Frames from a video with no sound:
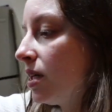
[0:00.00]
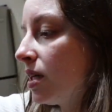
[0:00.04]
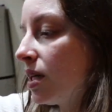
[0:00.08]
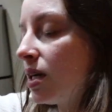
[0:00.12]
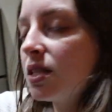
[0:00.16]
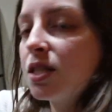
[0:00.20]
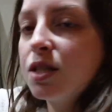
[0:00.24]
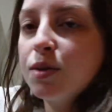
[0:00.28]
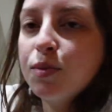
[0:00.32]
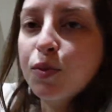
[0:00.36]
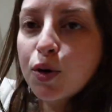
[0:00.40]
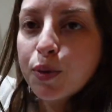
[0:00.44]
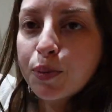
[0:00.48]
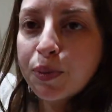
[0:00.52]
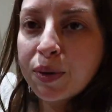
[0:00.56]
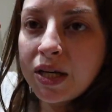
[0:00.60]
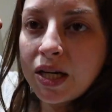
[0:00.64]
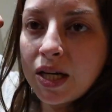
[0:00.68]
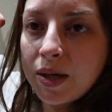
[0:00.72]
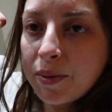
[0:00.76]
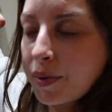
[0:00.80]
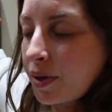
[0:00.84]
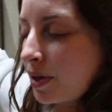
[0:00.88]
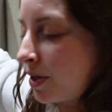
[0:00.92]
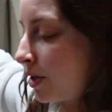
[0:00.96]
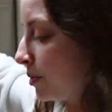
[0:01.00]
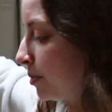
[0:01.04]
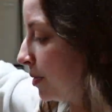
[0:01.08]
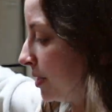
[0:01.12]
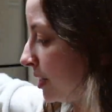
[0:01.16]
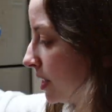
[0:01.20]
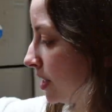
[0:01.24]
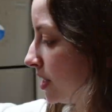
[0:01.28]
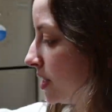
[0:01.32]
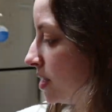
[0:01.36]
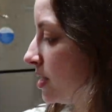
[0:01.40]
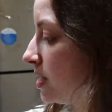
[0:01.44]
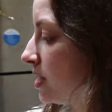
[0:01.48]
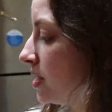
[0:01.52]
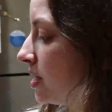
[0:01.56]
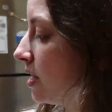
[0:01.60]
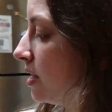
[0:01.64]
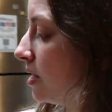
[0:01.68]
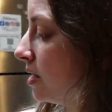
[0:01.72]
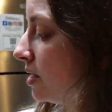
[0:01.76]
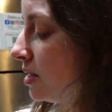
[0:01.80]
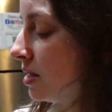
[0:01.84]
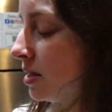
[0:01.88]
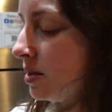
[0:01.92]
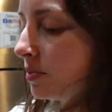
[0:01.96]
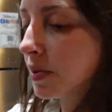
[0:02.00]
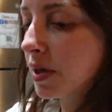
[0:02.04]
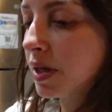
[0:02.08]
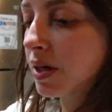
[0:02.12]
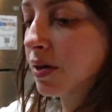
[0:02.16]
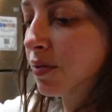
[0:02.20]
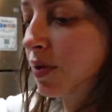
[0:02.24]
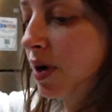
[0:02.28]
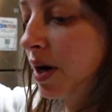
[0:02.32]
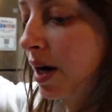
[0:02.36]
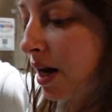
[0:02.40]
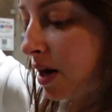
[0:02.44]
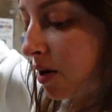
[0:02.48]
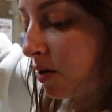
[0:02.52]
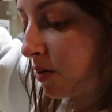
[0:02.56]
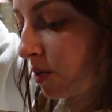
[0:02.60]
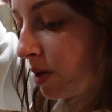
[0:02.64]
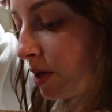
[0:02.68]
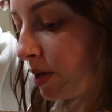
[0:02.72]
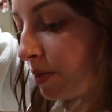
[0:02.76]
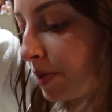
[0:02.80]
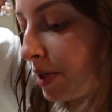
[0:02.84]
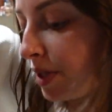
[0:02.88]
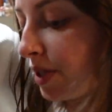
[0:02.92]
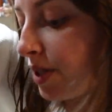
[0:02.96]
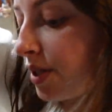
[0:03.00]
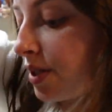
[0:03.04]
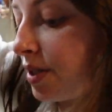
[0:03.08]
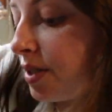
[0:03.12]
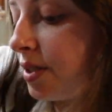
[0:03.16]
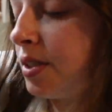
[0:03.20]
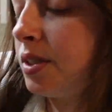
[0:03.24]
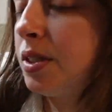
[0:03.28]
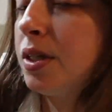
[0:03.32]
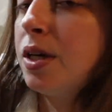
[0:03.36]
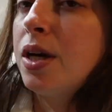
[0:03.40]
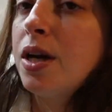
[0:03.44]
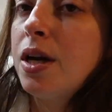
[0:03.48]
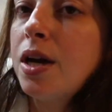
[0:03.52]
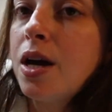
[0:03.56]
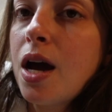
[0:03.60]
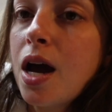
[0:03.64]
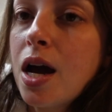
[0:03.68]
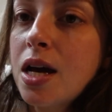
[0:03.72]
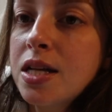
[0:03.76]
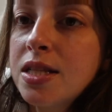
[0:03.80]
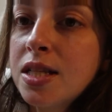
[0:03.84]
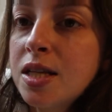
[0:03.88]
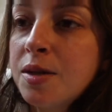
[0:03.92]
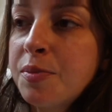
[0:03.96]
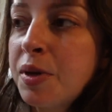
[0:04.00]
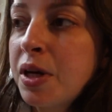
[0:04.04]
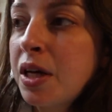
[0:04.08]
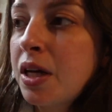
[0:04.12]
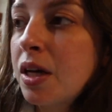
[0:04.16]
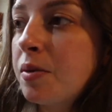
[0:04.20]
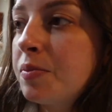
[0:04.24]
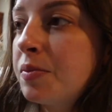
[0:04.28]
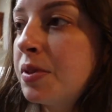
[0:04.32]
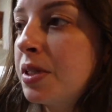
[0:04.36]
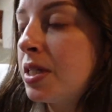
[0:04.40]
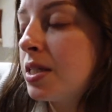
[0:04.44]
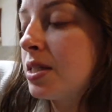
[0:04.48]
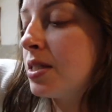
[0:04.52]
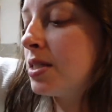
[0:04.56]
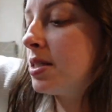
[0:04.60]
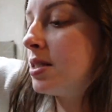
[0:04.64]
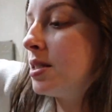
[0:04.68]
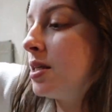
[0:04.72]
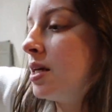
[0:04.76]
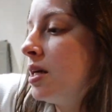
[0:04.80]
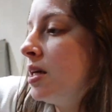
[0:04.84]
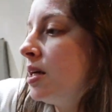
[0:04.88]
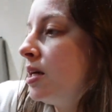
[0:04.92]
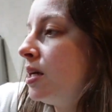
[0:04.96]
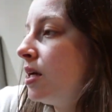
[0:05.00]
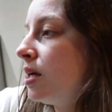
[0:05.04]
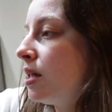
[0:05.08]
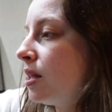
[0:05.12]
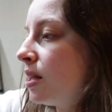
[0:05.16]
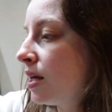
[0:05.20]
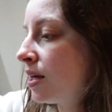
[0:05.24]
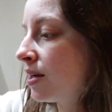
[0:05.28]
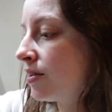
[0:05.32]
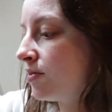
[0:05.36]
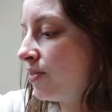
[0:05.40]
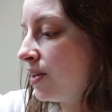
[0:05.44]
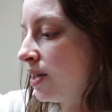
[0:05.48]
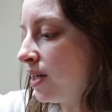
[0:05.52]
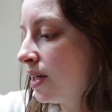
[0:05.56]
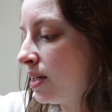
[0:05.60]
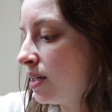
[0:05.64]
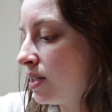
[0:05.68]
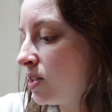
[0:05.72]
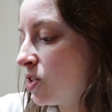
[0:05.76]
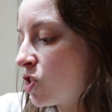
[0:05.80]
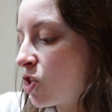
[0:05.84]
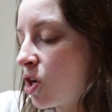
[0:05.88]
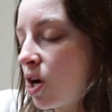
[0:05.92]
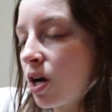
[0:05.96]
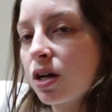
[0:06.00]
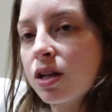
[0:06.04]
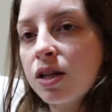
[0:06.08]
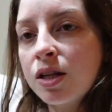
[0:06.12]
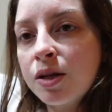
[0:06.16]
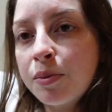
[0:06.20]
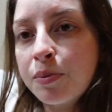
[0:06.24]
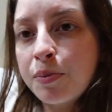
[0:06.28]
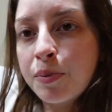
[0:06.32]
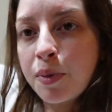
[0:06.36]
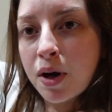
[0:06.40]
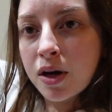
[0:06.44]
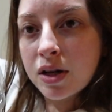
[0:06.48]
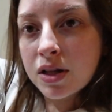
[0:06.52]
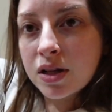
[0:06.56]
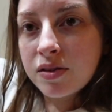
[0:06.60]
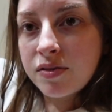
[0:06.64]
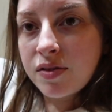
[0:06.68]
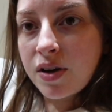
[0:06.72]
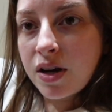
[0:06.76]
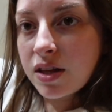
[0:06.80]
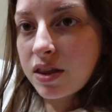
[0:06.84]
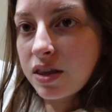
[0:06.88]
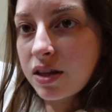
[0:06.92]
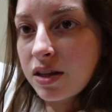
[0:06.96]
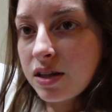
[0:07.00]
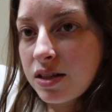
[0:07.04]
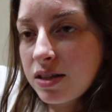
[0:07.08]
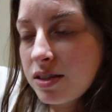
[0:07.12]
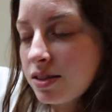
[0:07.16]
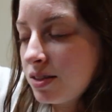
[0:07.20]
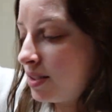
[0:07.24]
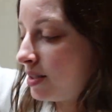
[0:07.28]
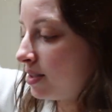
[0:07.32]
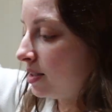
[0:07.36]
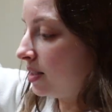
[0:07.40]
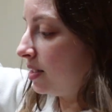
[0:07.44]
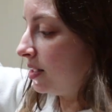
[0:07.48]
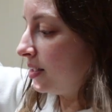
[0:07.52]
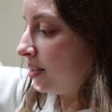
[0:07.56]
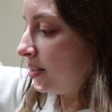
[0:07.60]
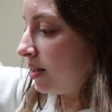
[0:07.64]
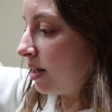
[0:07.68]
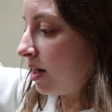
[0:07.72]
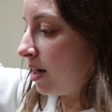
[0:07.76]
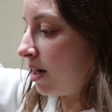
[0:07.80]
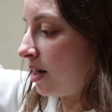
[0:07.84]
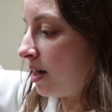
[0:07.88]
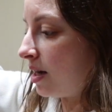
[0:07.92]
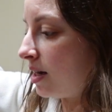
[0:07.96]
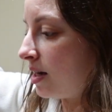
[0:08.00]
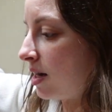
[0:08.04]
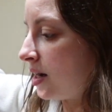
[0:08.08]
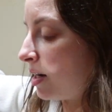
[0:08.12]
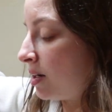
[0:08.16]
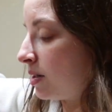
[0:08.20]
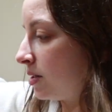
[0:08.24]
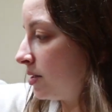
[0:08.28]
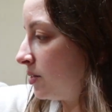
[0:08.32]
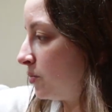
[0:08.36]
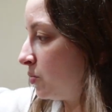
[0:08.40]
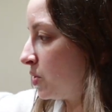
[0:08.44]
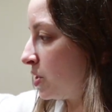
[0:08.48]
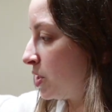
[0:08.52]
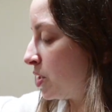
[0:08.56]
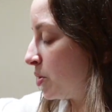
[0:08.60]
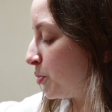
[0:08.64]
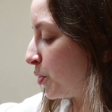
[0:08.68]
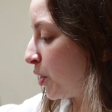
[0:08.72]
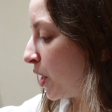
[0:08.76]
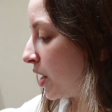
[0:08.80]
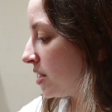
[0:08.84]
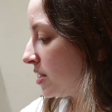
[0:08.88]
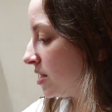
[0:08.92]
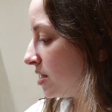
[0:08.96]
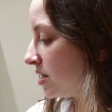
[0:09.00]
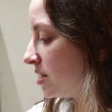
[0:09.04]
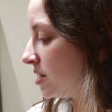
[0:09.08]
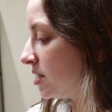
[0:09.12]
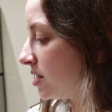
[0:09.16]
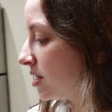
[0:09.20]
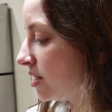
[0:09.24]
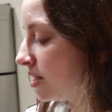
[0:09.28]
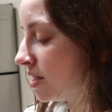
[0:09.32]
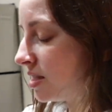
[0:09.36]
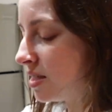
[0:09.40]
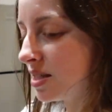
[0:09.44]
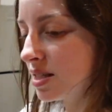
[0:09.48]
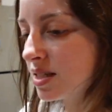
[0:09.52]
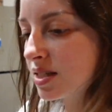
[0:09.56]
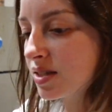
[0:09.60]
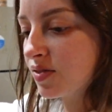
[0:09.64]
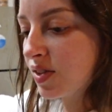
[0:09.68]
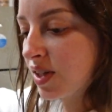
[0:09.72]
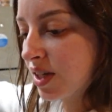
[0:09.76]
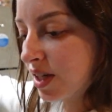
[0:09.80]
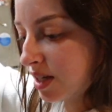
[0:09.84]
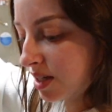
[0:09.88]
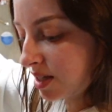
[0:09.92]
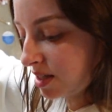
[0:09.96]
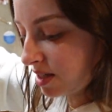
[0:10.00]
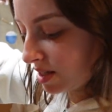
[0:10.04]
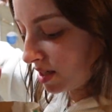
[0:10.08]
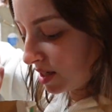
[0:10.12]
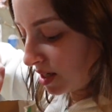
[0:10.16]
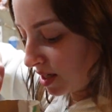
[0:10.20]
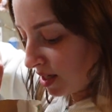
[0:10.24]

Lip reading: Got some more peanut butter because I'm gonna run out while I'm here. I did pick up these like vegan chocolate baklava things. I was surprised to see these as vegan.